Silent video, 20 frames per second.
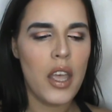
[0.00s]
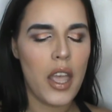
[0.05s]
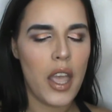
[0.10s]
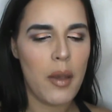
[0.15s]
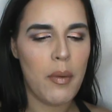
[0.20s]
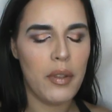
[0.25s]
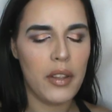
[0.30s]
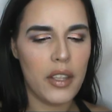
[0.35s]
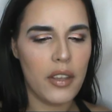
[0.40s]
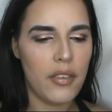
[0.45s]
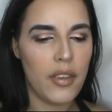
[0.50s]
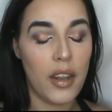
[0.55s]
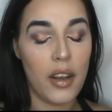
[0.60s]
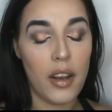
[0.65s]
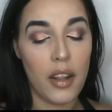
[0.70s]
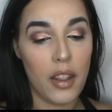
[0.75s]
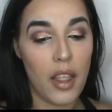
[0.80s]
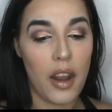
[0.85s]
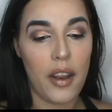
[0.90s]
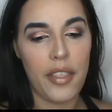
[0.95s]
I believe in
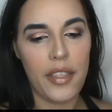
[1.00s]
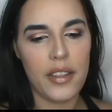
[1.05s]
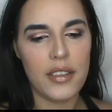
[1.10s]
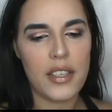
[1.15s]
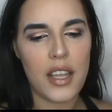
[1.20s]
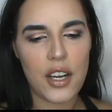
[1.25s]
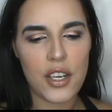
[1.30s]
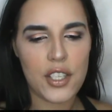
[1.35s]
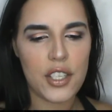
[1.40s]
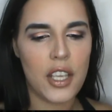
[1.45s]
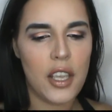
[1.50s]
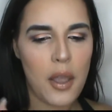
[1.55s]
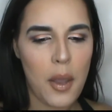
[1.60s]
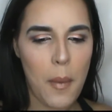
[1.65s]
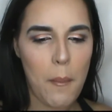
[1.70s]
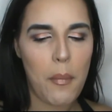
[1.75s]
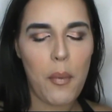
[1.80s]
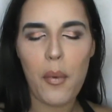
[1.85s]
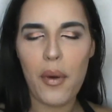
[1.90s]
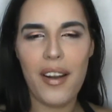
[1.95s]
a lot of things, actually.
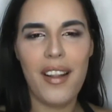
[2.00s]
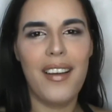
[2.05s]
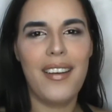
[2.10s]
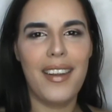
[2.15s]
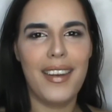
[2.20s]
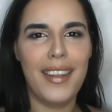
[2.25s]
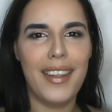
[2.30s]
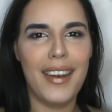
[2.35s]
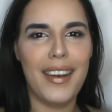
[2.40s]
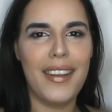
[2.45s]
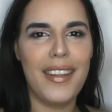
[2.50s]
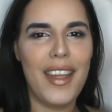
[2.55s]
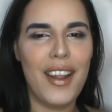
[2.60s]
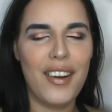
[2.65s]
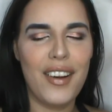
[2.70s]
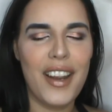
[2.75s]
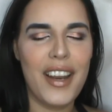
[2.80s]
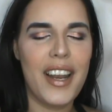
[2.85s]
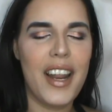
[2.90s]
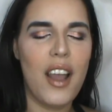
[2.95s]
But we're not going to get into that
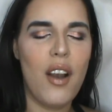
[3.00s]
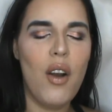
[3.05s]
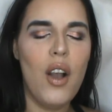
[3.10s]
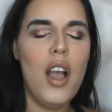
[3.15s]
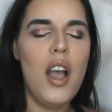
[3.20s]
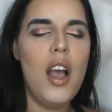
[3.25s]
right now.